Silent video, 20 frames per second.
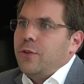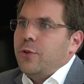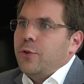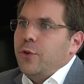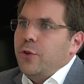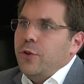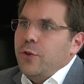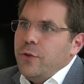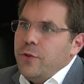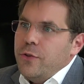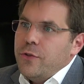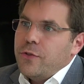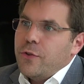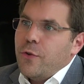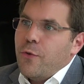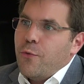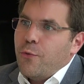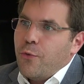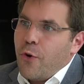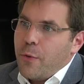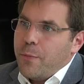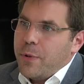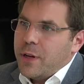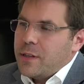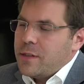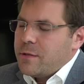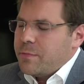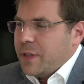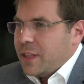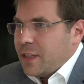To use
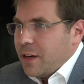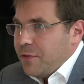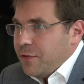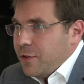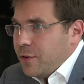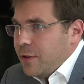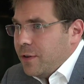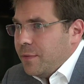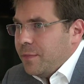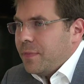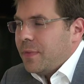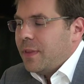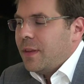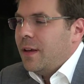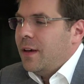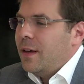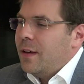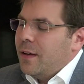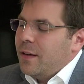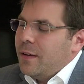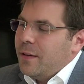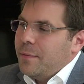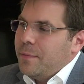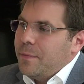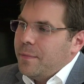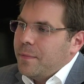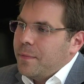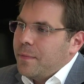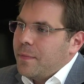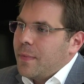Robert's metaphor,
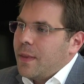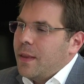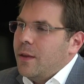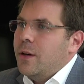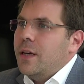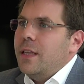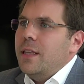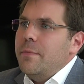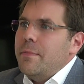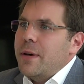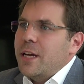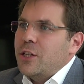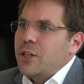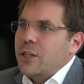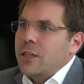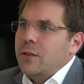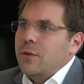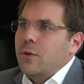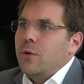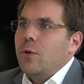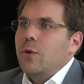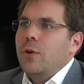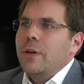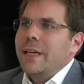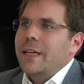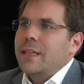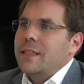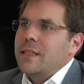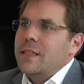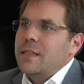you can imagine all
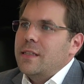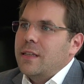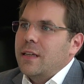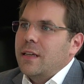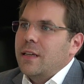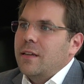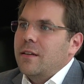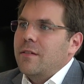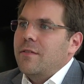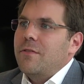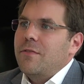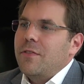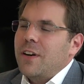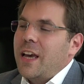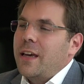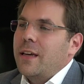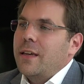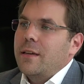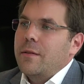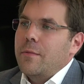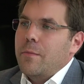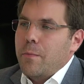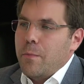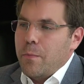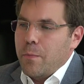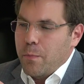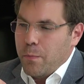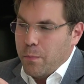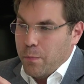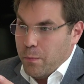existing flying
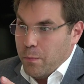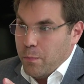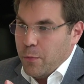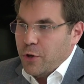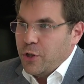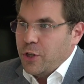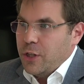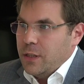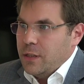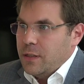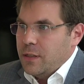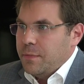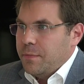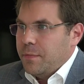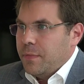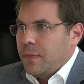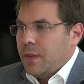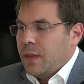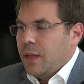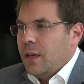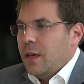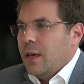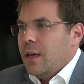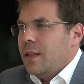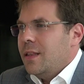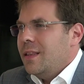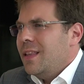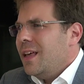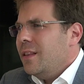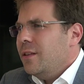machines.
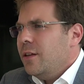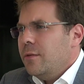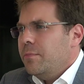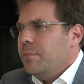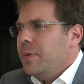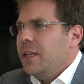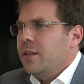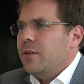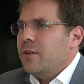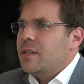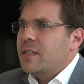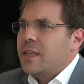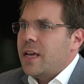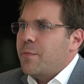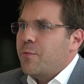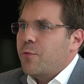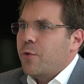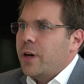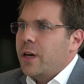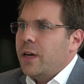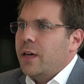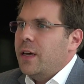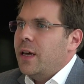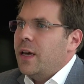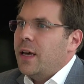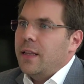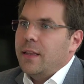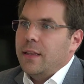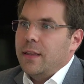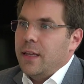They are not built the same way
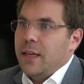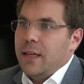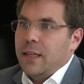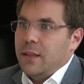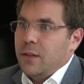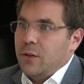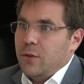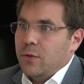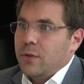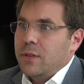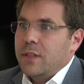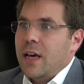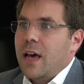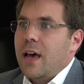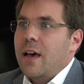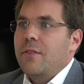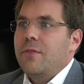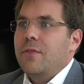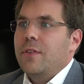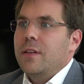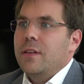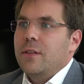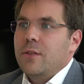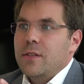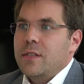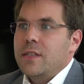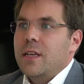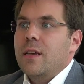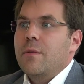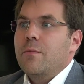and they don't have
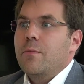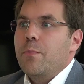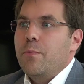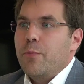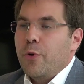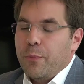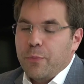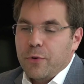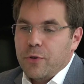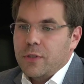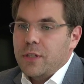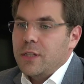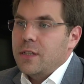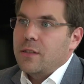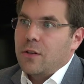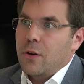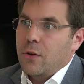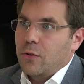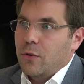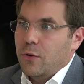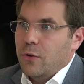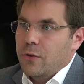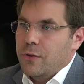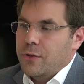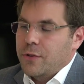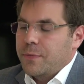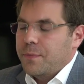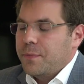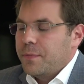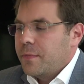the same purposes or
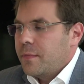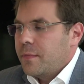goals.